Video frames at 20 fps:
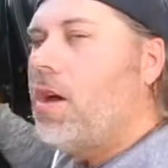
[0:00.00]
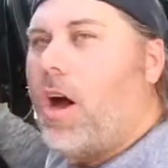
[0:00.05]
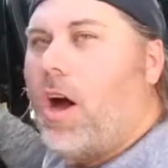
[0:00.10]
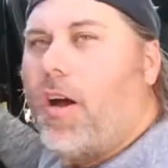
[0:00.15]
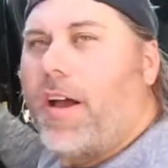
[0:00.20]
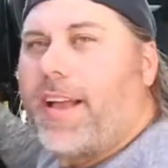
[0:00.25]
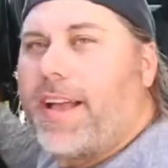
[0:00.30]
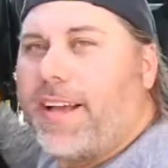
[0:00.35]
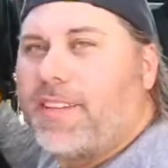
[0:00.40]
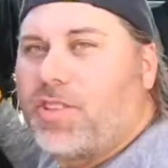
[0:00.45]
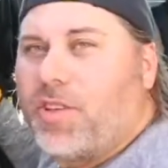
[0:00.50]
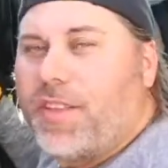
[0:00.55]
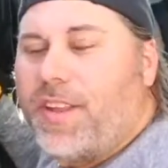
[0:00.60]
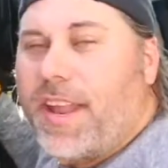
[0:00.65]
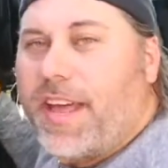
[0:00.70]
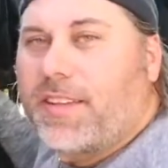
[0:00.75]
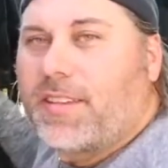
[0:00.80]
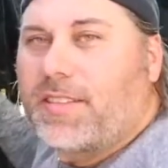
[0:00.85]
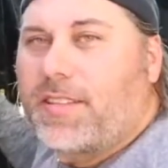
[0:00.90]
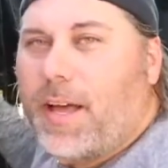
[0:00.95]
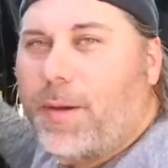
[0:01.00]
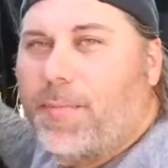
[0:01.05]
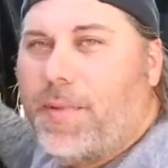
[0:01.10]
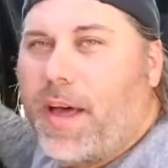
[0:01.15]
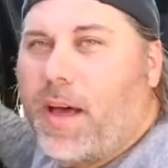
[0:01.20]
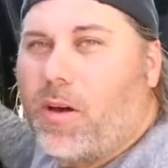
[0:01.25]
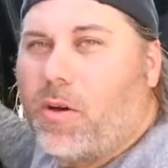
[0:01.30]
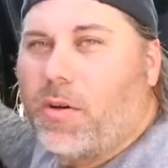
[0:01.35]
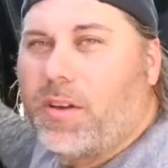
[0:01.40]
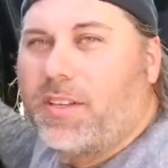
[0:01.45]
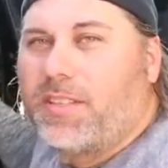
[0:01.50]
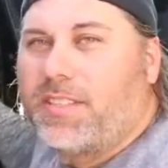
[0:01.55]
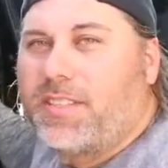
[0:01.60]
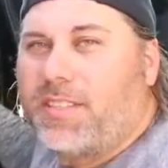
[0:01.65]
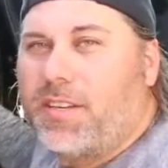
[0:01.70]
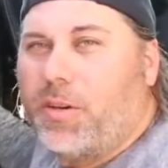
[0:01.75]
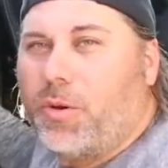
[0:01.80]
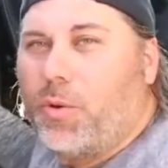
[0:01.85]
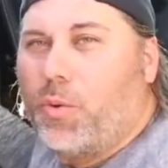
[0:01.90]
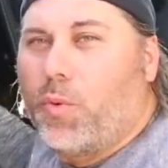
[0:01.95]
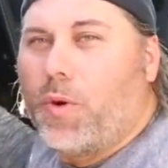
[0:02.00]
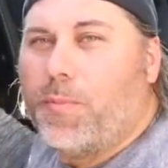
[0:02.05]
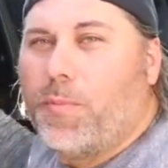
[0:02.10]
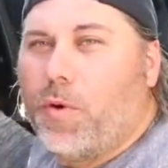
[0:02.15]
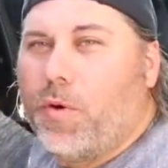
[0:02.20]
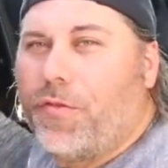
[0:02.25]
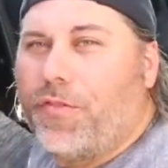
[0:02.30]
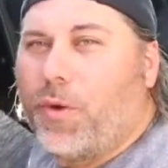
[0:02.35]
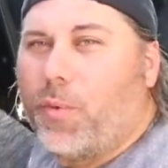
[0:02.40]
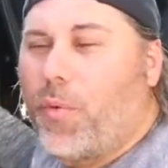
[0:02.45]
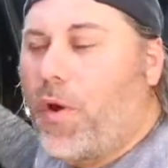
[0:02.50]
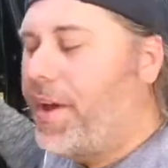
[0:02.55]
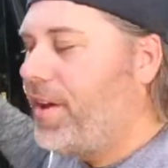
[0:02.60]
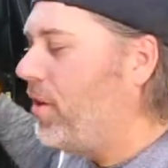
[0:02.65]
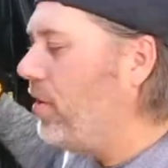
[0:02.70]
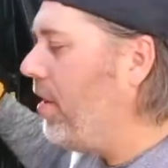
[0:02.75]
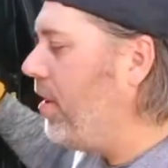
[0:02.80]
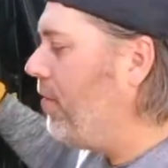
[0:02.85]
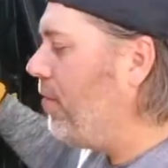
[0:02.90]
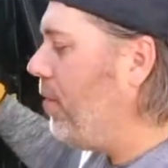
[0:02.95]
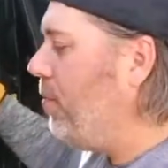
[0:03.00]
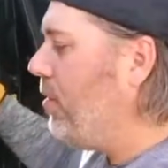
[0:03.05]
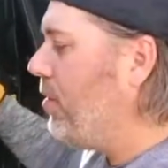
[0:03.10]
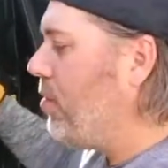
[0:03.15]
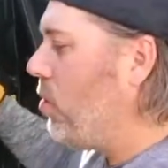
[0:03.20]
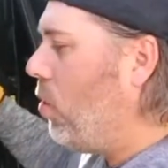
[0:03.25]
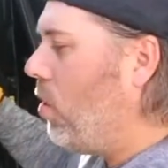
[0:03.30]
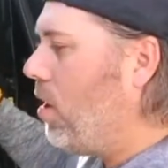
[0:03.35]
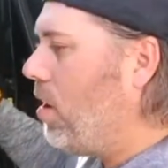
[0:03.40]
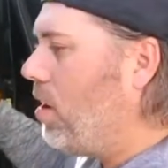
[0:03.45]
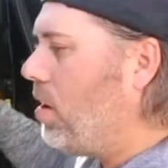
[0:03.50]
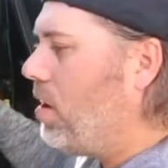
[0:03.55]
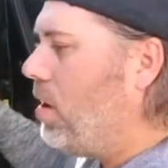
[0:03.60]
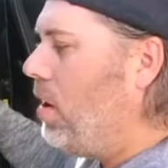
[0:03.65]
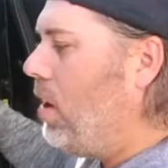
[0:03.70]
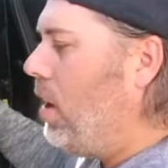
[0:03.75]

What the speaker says: Alright guys, so the next step now is to remove the regulator from the door.